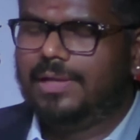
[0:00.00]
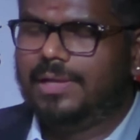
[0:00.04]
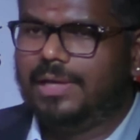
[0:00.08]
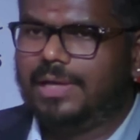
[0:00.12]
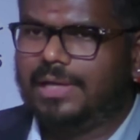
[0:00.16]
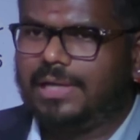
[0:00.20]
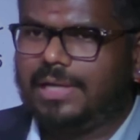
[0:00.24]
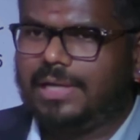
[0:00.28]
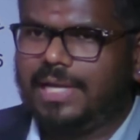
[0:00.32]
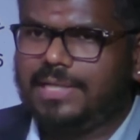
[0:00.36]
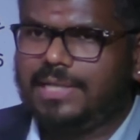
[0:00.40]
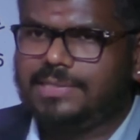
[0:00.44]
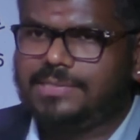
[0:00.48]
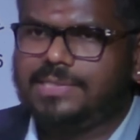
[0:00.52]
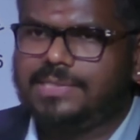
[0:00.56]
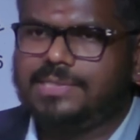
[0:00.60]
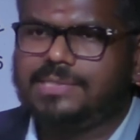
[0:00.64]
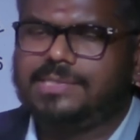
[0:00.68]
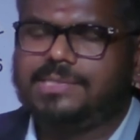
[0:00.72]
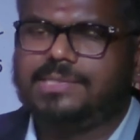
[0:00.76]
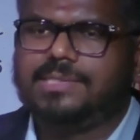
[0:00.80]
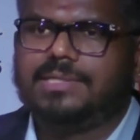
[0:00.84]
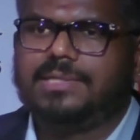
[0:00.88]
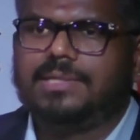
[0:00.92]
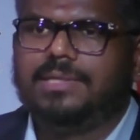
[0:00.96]

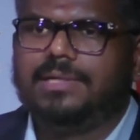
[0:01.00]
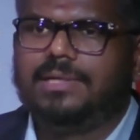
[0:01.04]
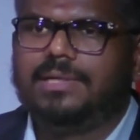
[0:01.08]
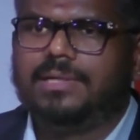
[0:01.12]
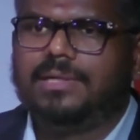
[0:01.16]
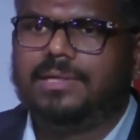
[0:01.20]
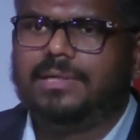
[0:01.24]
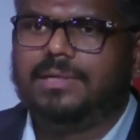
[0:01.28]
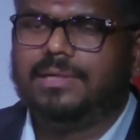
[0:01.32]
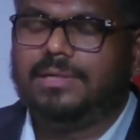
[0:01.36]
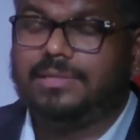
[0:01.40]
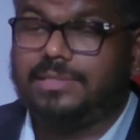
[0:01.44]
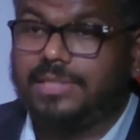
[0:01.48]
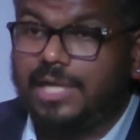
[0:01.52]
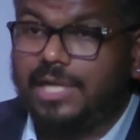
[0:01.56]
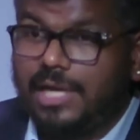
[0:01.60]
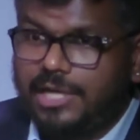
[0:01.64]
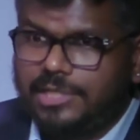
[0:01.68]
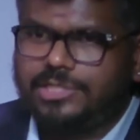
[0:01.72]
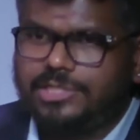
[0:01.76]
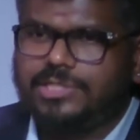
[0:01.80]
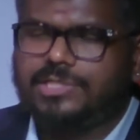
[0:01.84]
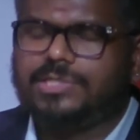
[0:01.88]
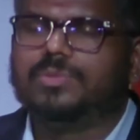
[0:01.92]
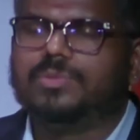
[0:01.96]
licensed Raj,
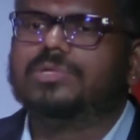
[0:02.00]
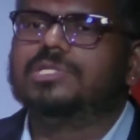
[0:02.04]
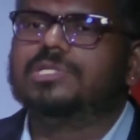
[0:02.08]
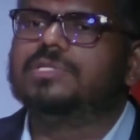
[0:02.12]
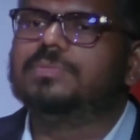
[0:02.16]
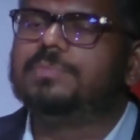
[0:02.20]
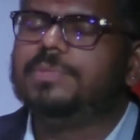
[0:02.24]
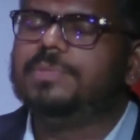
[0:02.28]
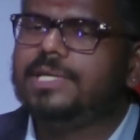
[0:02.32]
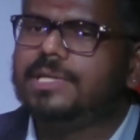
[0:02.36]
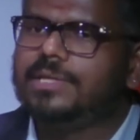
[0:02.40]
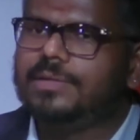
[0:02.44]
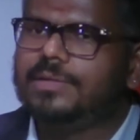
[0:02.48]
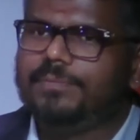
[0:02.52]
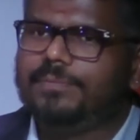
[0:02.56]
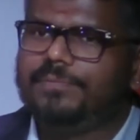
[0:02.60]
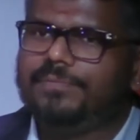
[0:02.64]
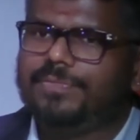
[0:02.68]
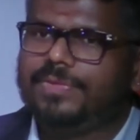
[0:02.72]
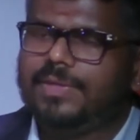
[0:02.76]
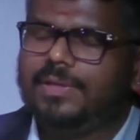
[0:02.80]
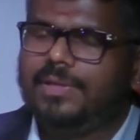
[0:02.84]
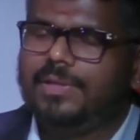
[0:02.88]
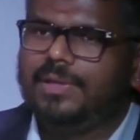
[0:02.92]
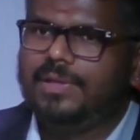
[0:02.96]
so to speak,
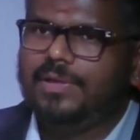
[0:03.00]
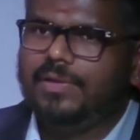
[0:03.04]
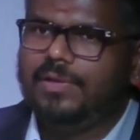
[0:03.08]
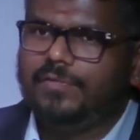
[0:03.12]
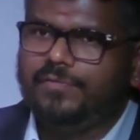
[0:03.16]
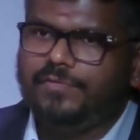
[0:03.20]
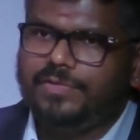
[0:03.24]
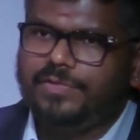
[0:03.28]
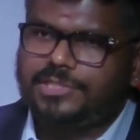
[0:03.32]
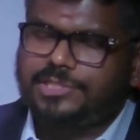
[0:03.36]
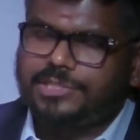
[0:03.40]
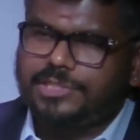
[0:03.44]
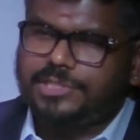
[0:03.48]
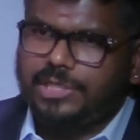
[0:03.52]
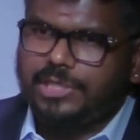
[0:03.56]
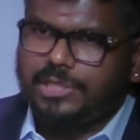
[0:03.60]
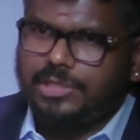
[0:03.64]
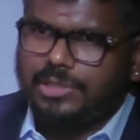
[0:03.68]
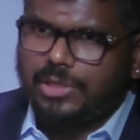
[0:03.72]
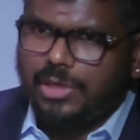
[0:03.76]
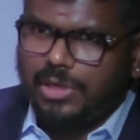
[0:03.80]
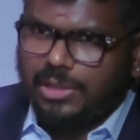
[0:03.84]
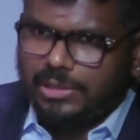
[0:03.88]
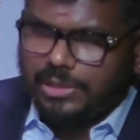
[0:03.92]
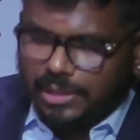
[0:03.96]
which did
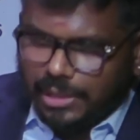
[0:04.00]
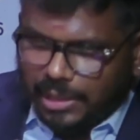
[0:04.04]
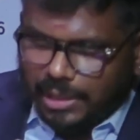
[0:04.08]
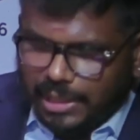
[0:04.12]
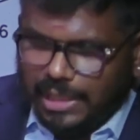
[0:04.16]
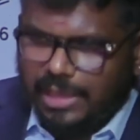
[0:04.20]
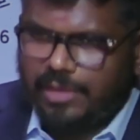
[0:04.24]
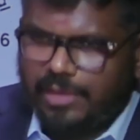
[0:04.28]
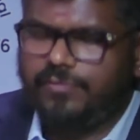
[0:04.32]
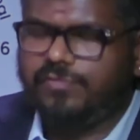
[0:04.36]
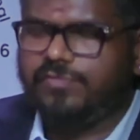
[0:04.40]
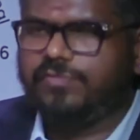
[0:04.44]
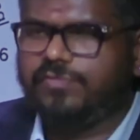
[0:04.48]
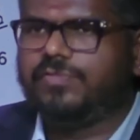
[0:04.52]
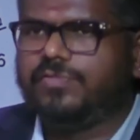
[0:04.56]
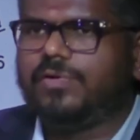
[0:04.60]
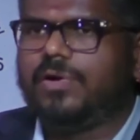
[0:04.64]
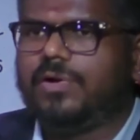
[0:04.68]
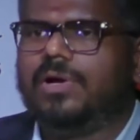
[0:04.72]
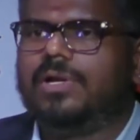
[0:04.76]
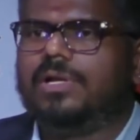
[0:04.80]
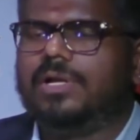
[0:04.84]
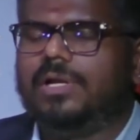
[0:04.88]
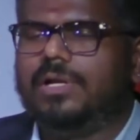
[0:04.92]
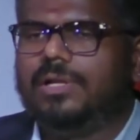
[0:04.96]
not allow
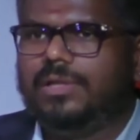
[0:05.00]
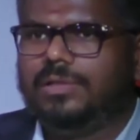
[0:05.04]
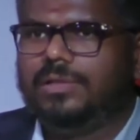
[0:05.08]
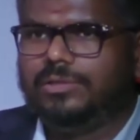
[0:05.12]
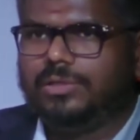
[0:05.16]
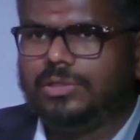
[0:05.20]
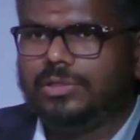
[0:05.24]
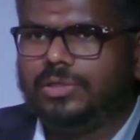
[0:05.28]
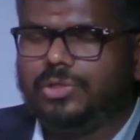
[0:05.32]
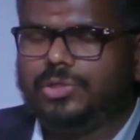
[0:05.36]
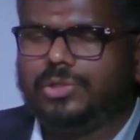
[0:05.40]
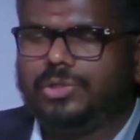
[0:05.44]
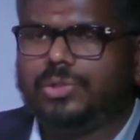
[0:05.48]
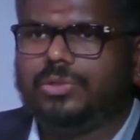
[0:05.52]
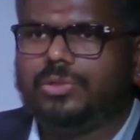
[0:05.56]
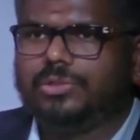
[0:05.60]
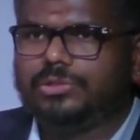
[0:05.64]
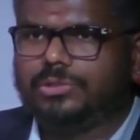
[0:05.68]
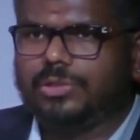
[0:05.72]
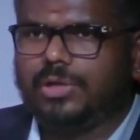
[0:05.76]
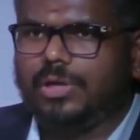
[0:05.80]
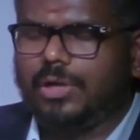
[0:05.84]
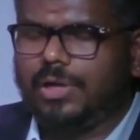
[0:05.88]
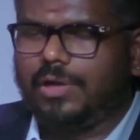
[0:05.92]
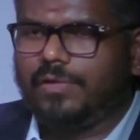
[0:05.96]
for the growth
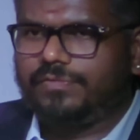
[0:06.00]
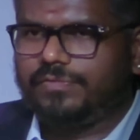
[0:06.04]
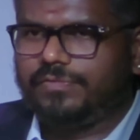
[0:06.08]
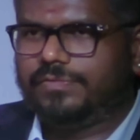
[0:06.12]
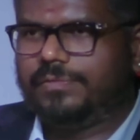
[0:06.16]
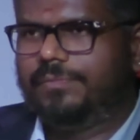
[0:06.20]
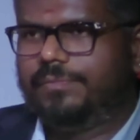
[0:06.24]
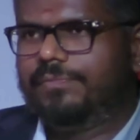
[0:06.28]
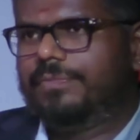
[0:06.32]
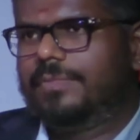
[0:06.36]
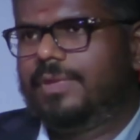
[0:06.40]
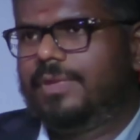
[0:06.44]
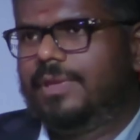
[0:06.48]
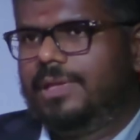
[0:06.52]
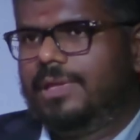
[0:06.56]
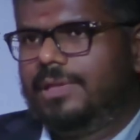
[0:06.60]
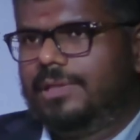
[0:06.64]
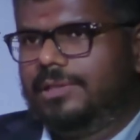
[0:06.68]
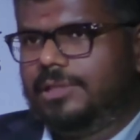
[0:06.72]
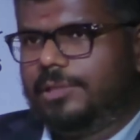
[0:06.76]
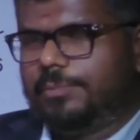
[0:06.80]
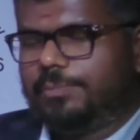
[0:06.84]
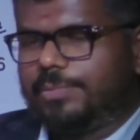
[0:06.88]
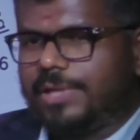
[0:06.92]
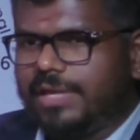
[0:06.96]
of
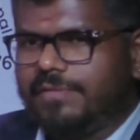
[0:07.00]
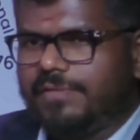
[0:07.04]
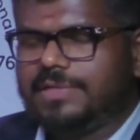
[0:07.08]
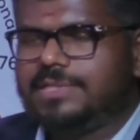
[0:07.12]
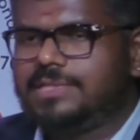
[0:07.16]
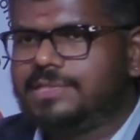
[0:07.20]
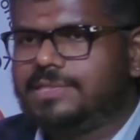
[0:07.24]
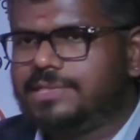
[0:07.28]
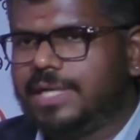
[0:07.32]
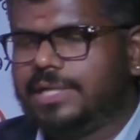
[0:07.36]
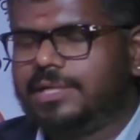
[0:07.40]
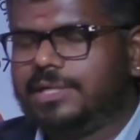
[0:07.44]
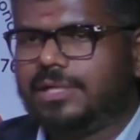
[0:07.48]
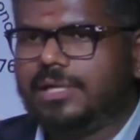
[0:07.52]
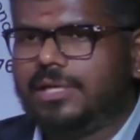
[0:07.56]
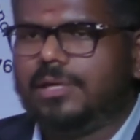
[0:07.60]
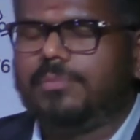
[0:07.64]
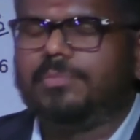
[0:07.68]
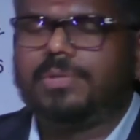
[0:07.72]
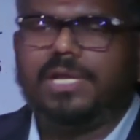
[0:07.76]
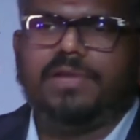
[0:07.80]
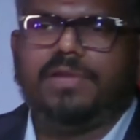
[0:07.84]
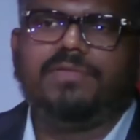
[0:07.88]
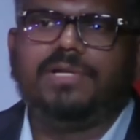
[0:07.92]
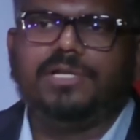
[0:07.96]
the private sector and
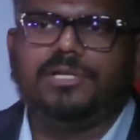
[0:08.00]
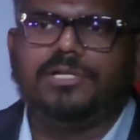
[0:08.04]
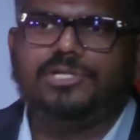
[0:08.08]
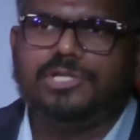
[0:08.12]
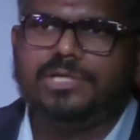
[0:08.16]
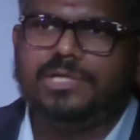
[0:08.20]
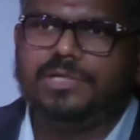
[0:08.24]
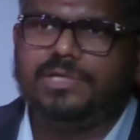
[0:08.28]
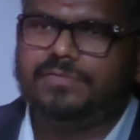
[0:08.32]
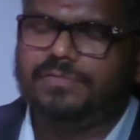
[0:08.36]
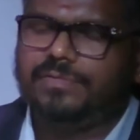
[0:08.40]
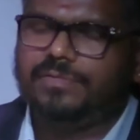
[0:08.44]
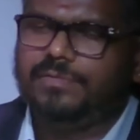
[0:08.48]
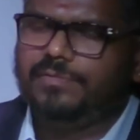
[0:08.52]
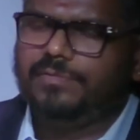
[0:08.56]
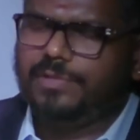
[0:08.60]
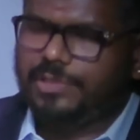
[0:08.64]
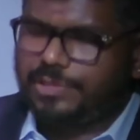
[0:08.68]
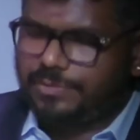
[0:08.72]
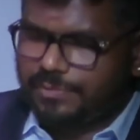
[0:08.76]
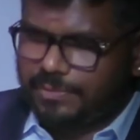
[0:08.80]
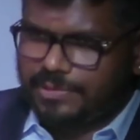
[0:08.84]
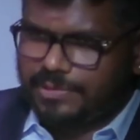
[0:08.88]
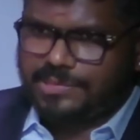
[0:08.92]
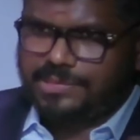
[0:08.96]
private initiative, which
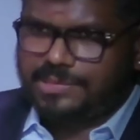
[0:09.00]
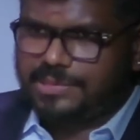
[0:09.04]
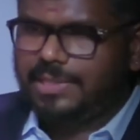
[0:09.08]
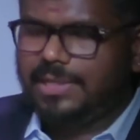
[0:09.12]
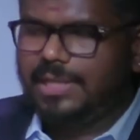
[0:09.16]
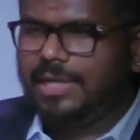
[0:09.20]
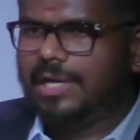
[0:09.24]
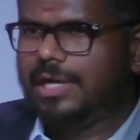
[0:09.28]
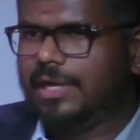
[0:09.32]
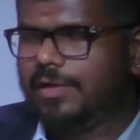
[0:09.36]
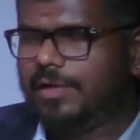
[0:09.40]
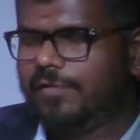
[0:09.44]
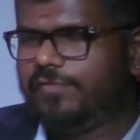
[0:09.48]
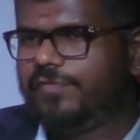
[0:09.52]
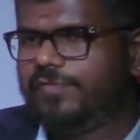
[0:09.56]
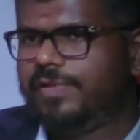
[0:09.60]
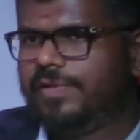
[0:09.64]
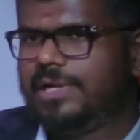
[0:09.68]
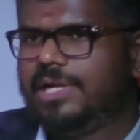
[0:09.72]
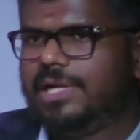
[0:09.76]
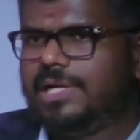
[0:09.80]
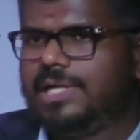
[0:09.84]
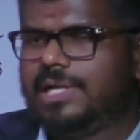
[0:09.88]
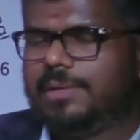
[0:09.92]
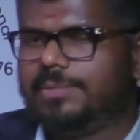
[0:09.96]
was
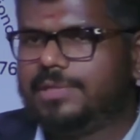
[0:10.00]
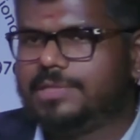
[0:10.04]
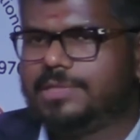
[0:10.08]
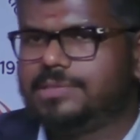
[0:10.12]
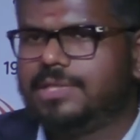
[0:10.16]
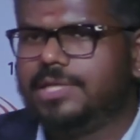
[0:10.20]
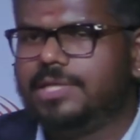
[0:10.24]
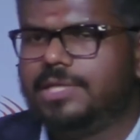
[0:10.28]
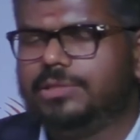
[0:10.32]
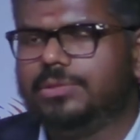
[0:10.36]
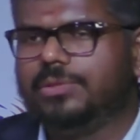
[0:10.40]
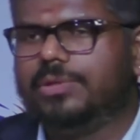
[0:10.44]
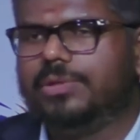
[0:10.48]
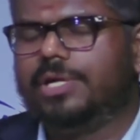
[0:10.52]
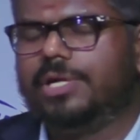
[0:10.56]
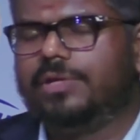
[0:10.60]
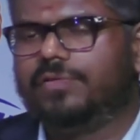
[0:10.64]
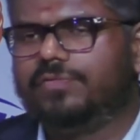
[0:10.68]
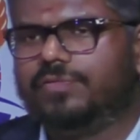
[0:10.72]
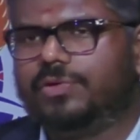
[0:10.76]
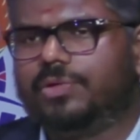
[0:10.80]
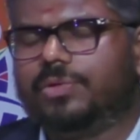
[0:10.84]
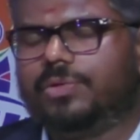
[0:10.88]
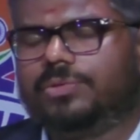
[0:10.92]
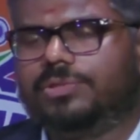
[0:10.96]
unfairly dubbed as the Hindu rate
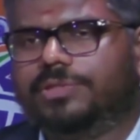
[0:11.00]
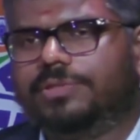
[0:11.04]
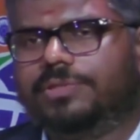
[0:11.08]
of growth.